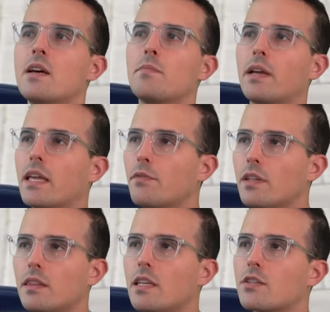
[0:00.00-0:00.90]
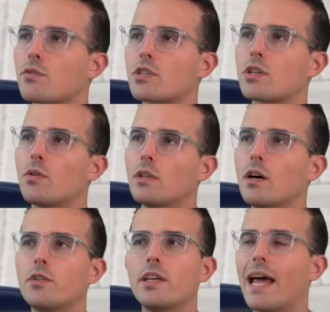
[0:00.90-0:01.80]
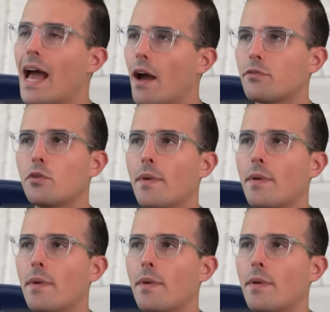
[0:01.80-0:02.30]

But given that these are so low, you'd have to